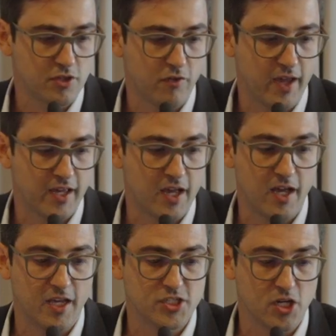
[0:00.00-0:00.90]
Greg
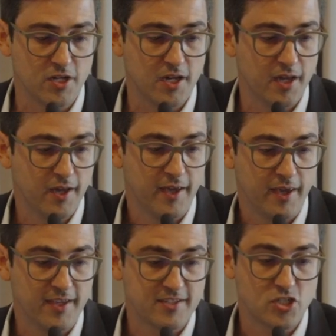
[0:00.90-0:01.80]
Zhang.
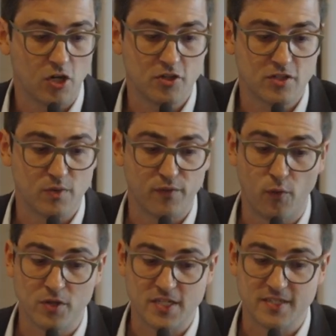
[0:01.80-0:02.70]
He is a geologist with
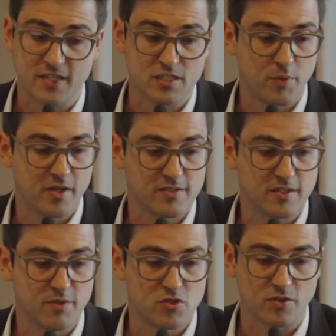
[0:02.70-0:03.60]
14 years experience
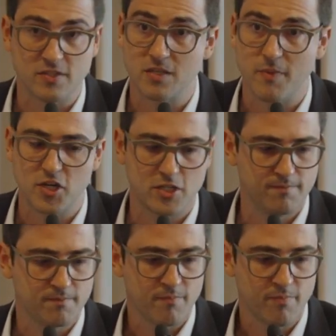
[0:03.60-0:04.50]
in resource estimation,
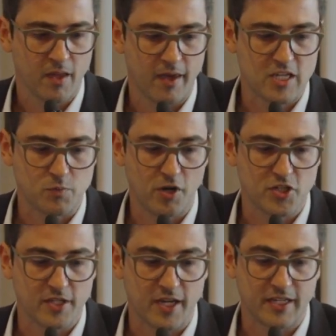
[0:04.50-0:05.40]

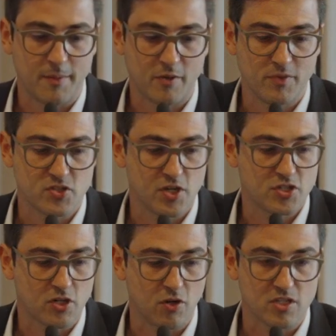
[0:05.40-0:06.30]
exploration, academic research
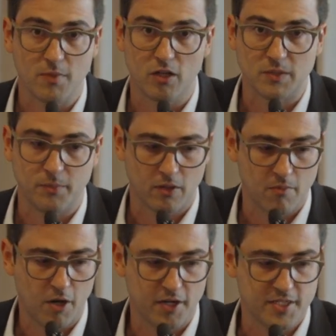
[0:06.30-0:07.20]
across multiple
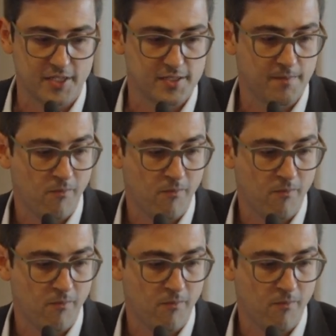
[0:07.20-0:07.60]
commodities.